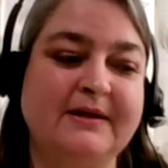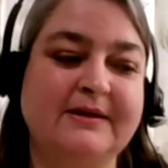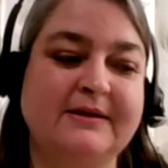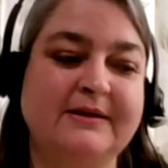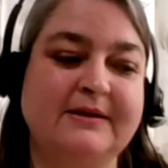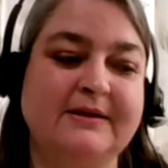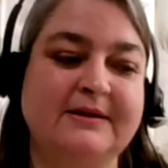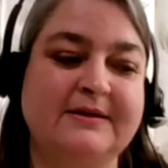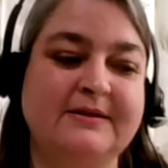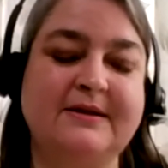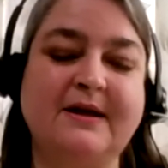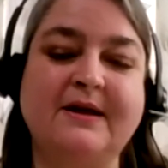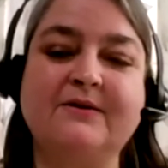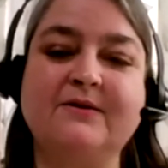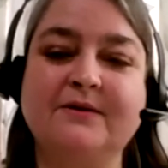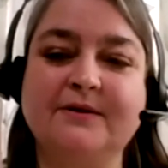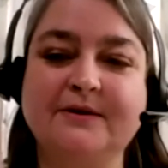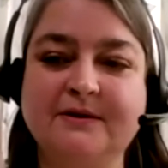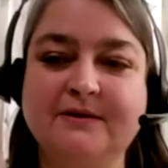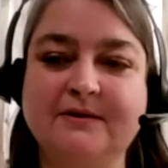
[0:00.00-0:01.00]

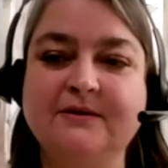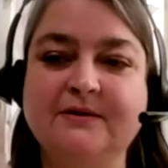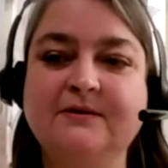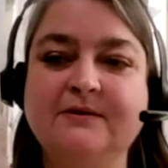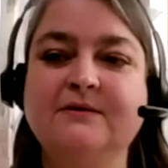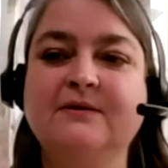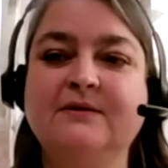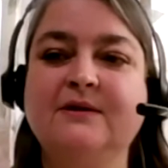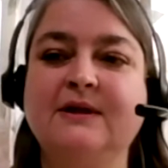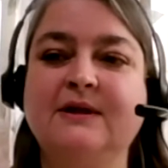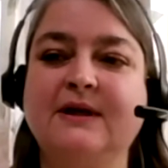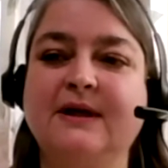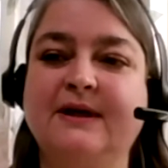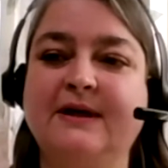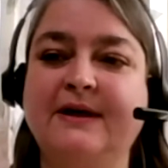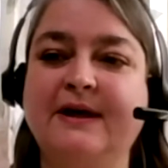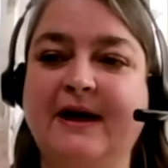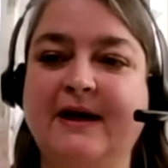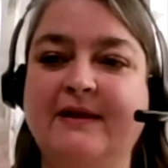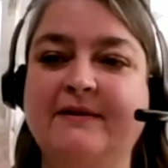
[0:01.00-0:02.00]
Southern
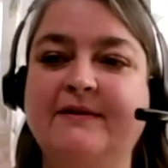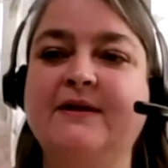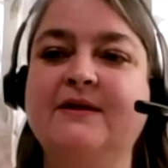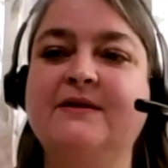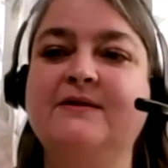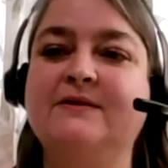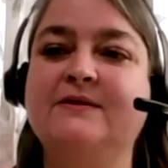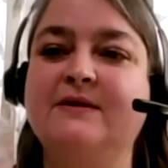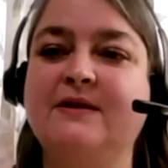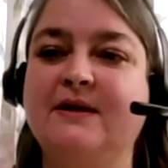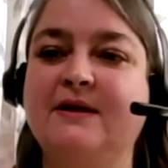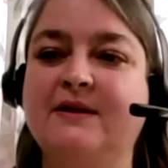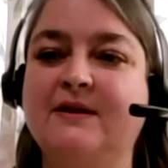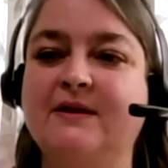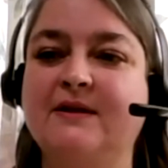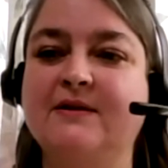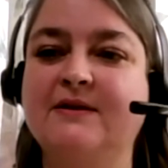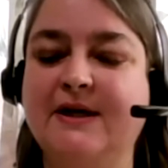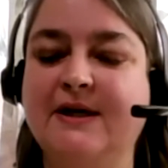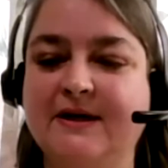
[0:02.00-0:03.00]
Catholics in
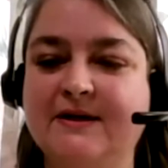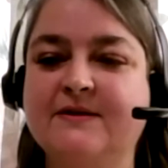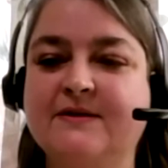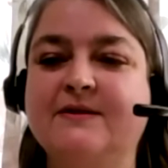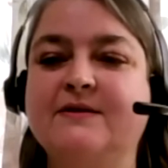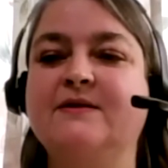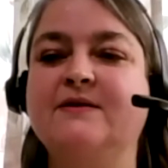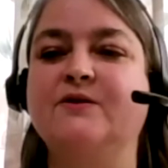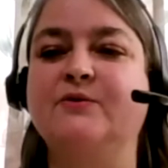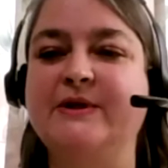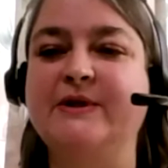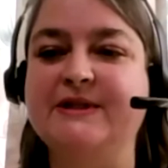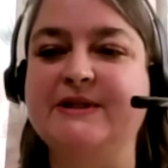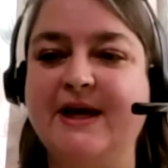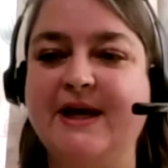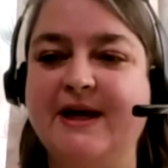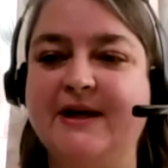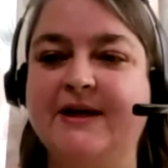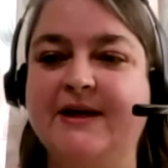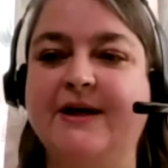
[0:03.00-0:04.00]
Texas and
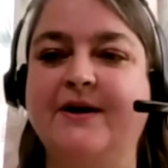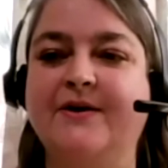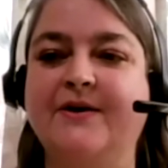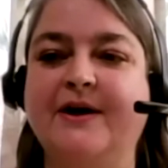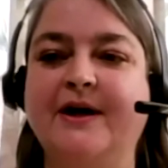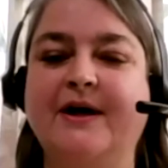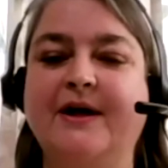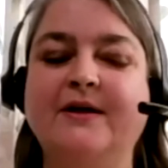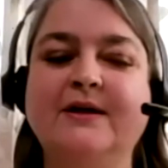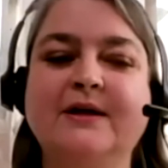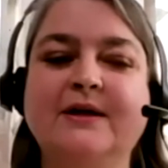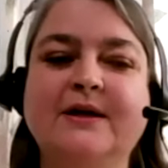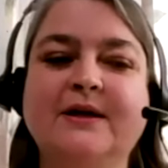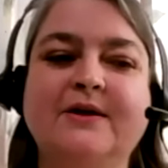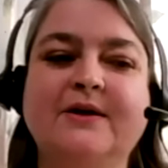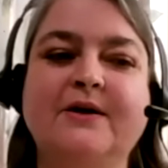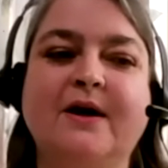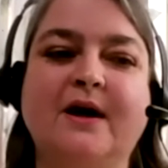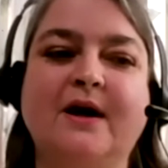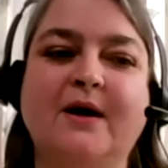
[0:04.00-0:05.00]
Louisiana area,
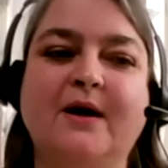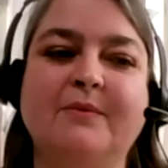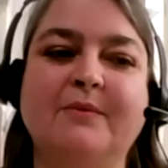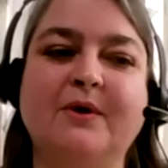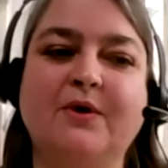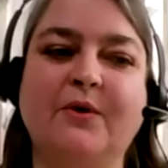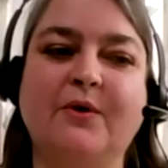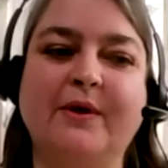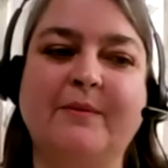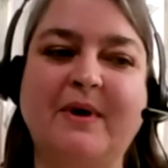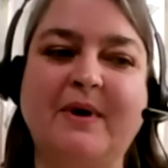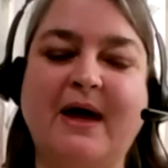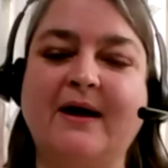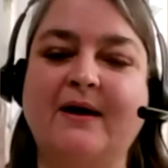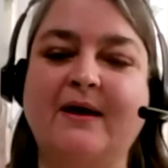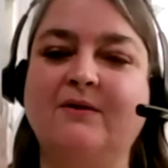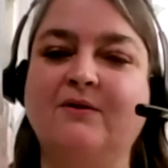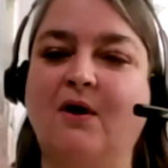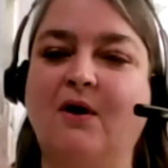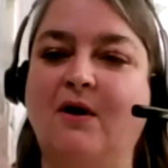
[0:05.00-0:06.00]
going back
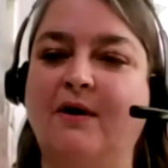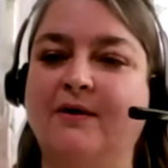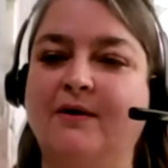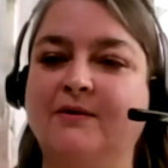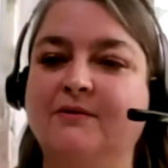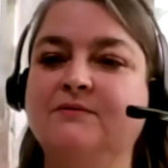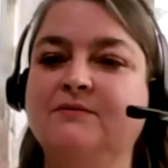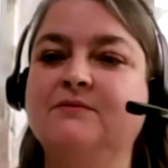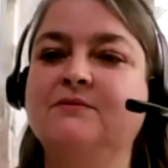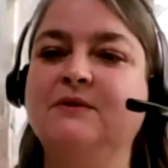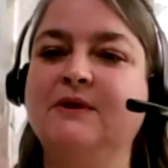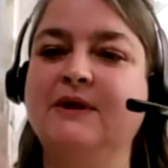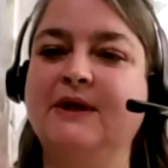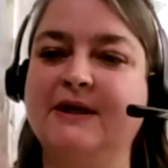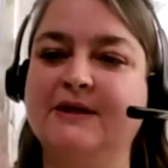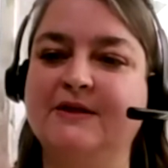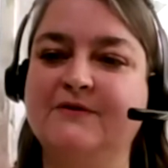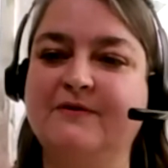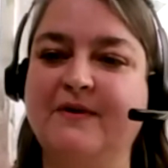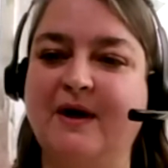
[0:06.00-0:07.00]
along
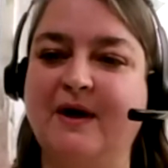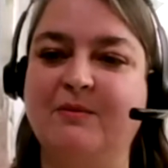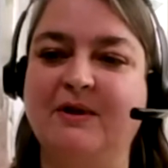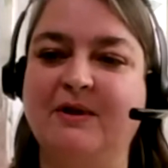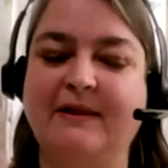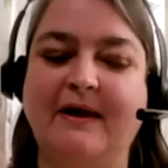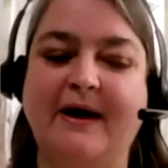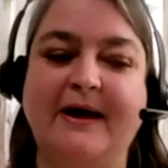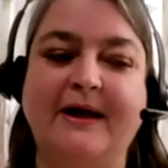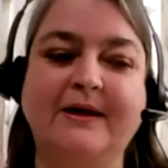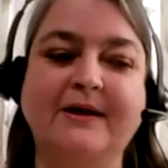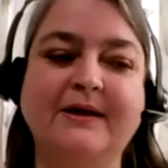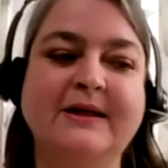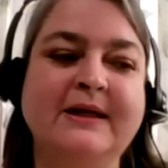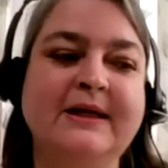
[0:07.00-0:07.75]
his family line.